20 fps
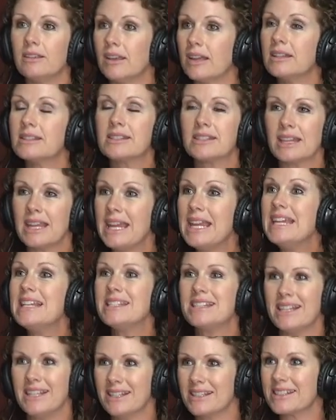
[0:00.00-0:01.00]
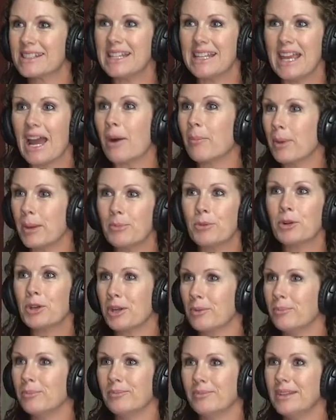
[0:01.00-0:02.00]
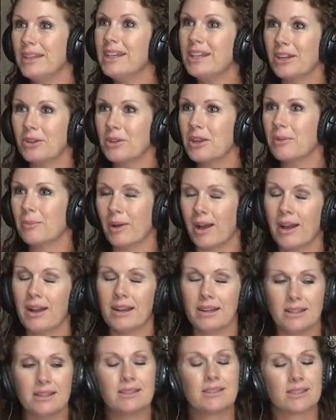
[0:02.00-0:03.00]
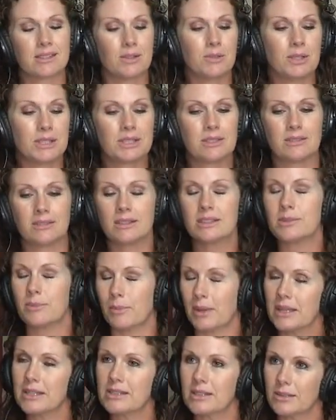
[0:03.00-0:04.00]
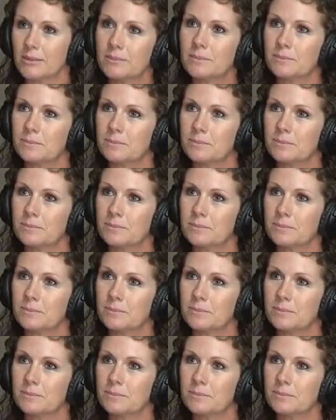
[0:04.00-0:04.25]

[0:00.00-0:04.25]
it's easy to see how people could, you know, get behind it. So it's amazing.